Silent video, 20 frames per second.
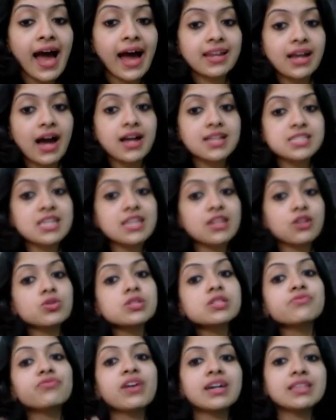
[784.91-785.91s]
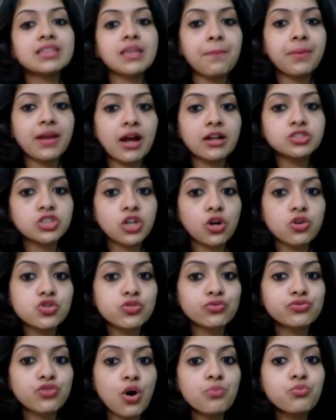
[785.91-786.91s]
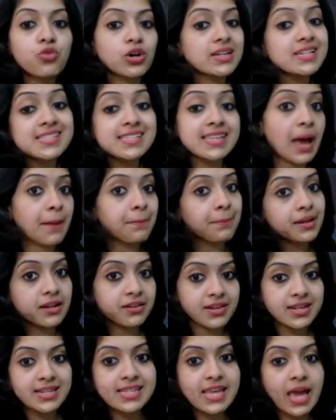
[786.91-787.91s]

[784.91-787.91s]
and arterioles further branch out to form what is capillaries.